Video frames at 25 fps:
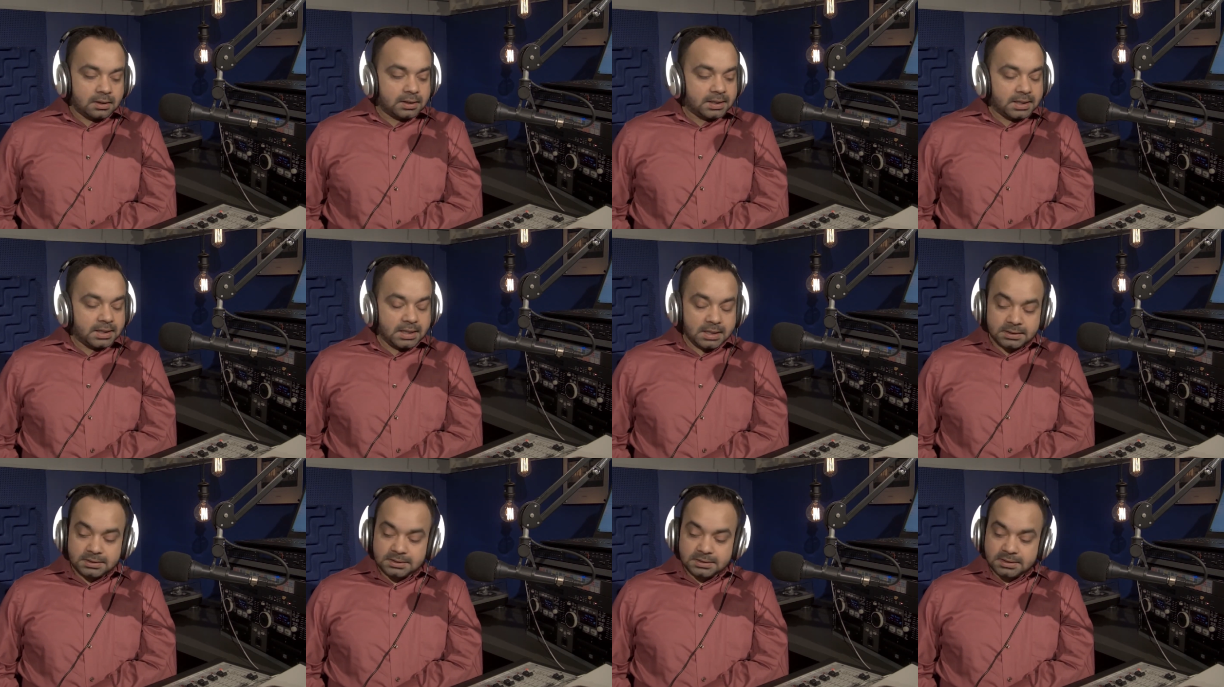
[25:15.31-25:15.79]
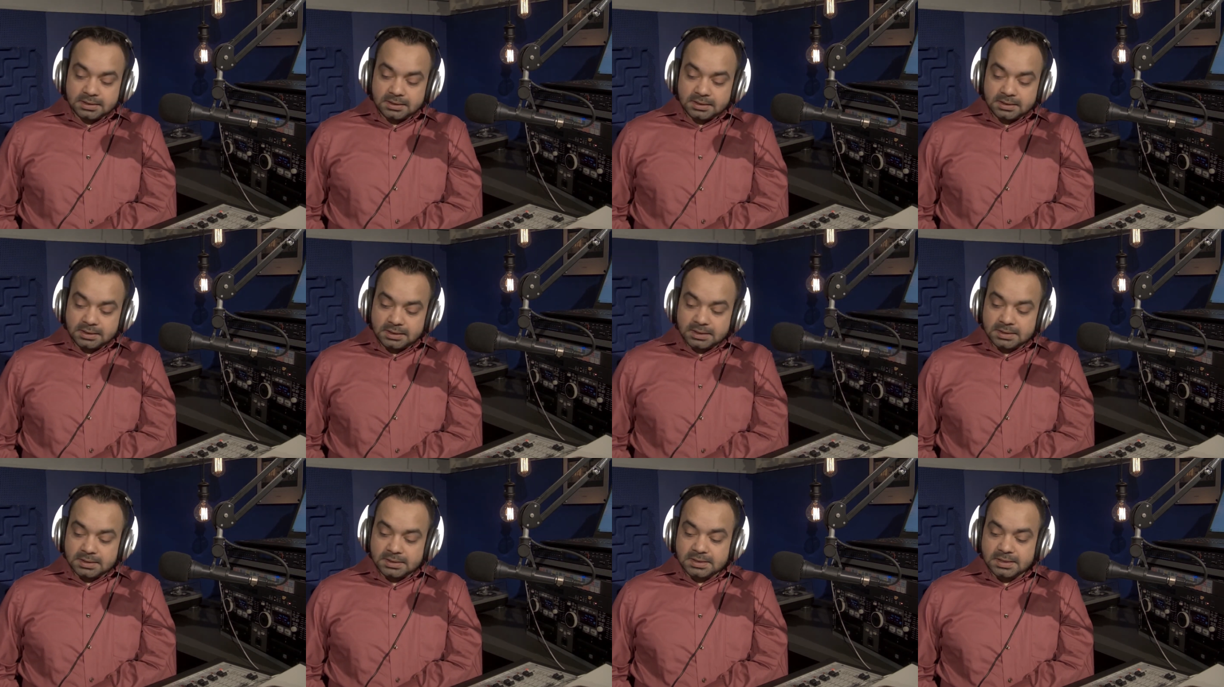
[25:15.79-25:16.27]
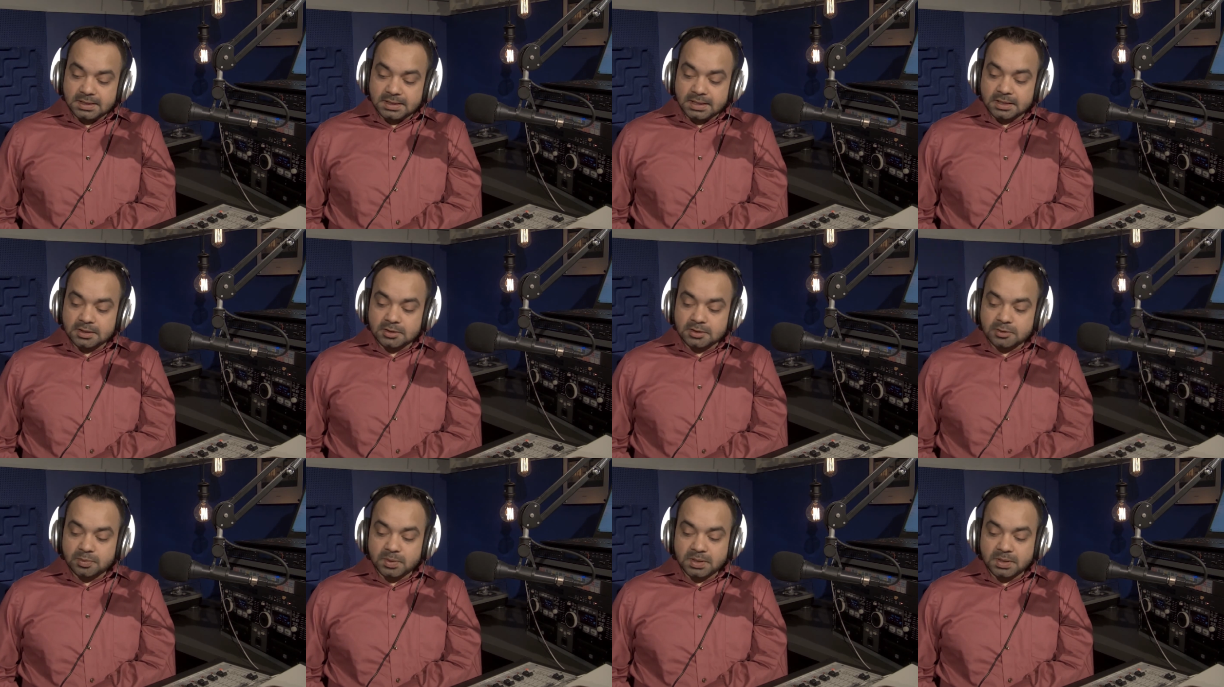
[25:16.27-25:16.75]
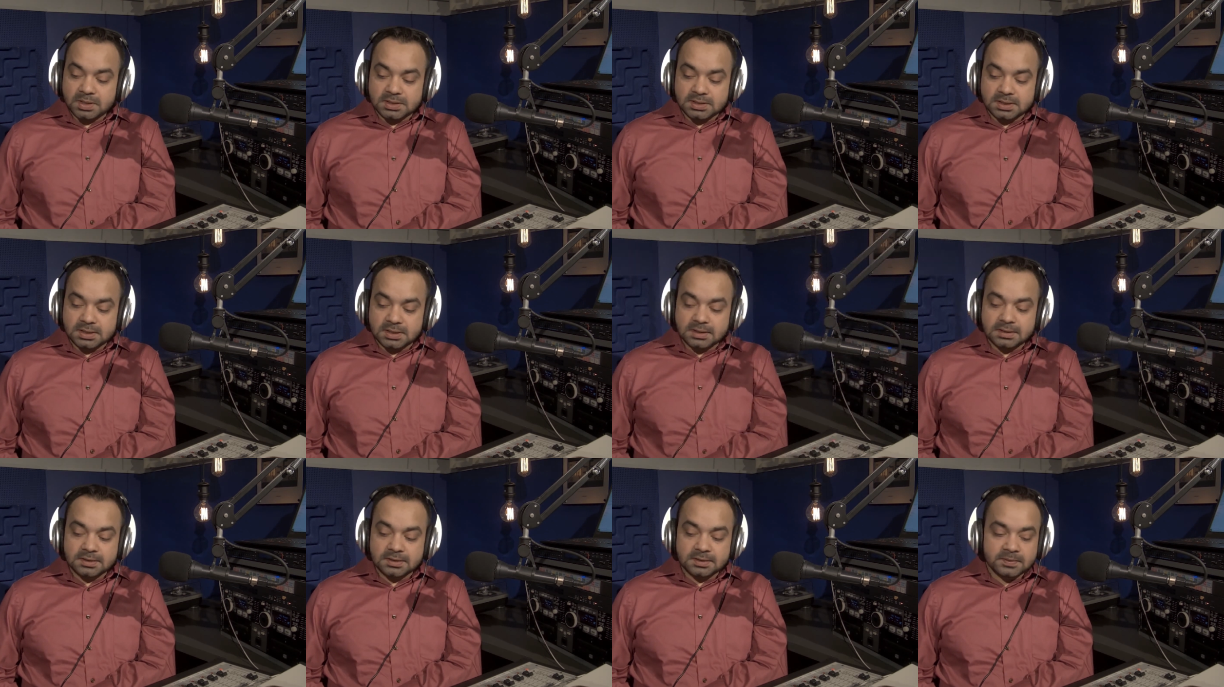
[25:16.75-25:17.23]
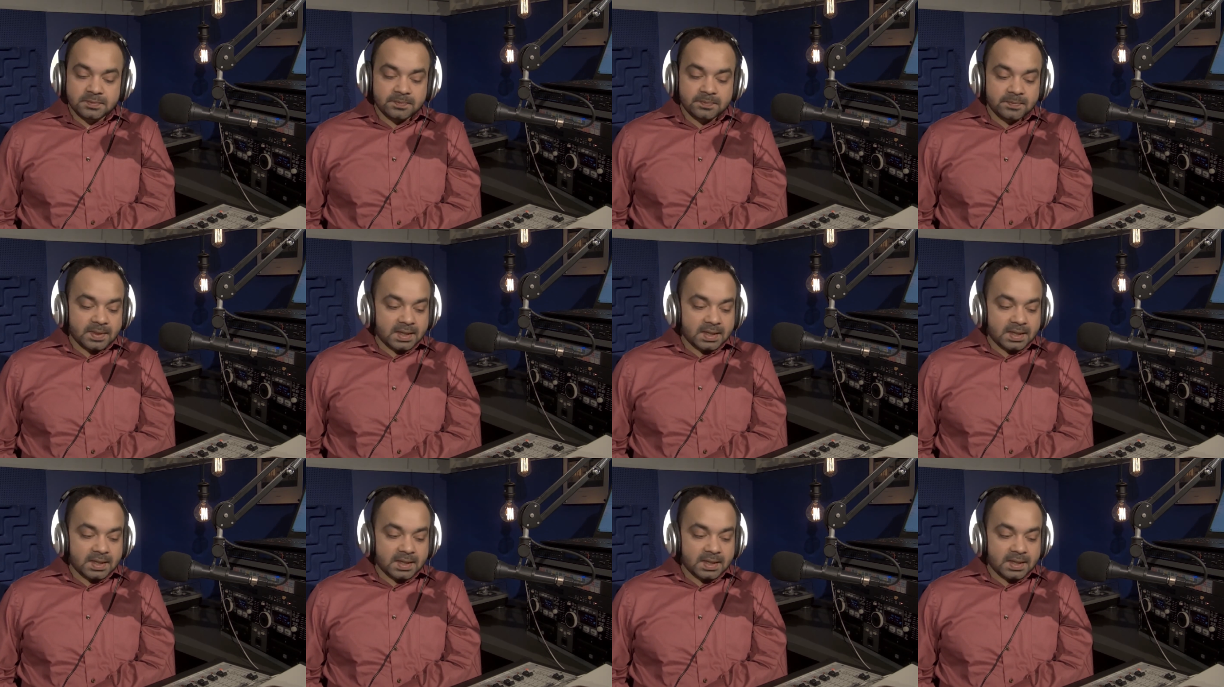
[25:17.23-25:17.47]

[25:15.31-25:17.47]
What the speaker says: Kate. Yes, expression